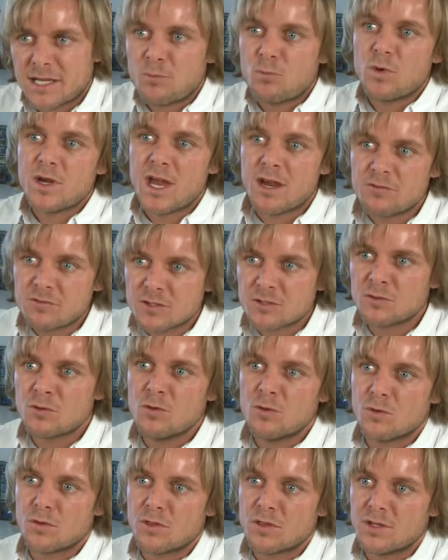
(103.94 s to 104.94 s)
then we have the
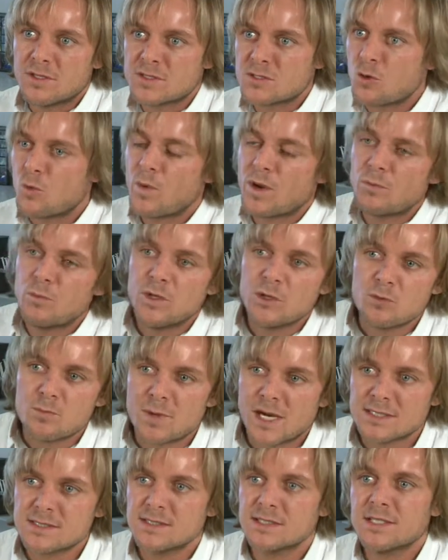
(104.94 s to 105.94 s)
tooth. And so when we do
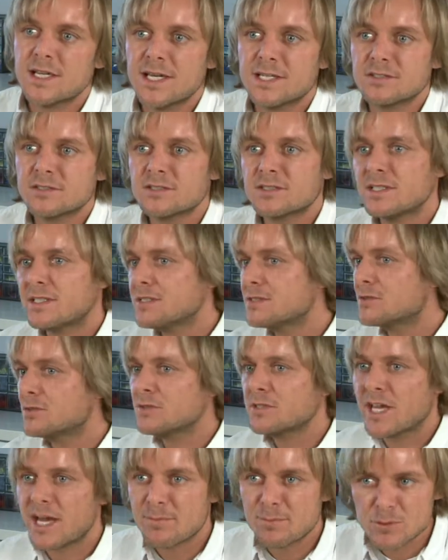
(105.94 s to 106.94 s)
masticated tests or
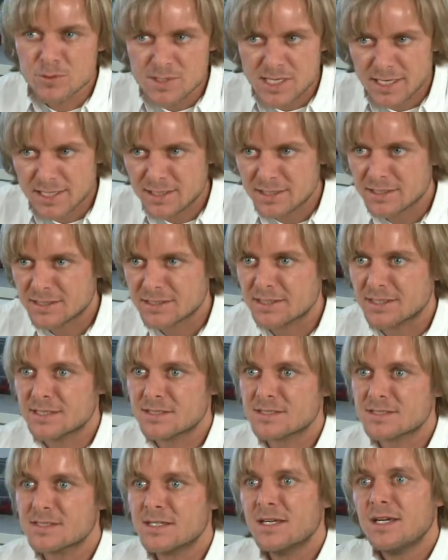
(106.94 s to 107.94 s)
thermocycling
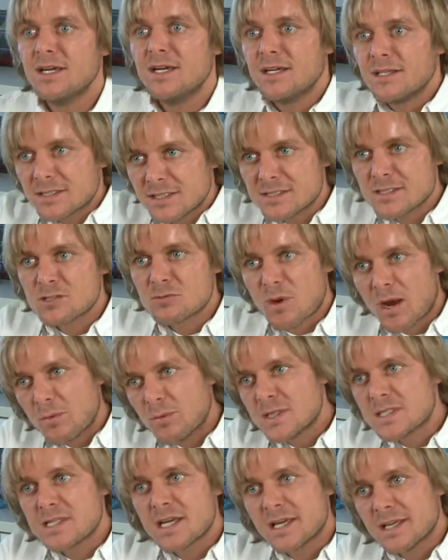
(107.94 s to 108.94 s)
tests, this is why
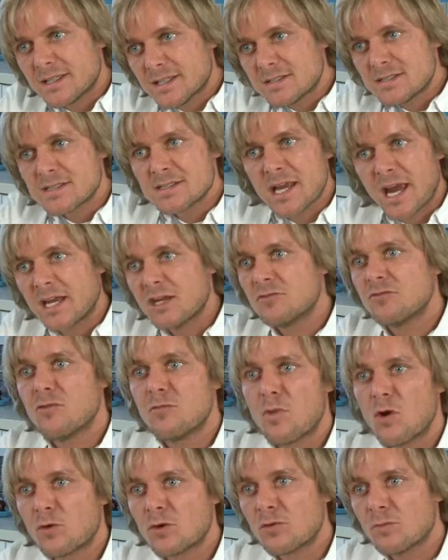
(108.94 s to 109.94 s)
we say this is kind of a
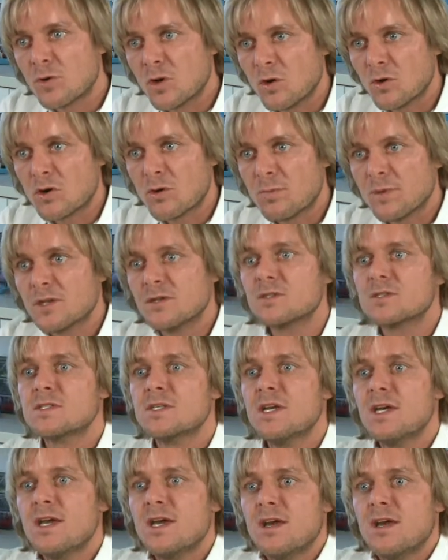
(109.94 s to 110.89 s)
monoblock because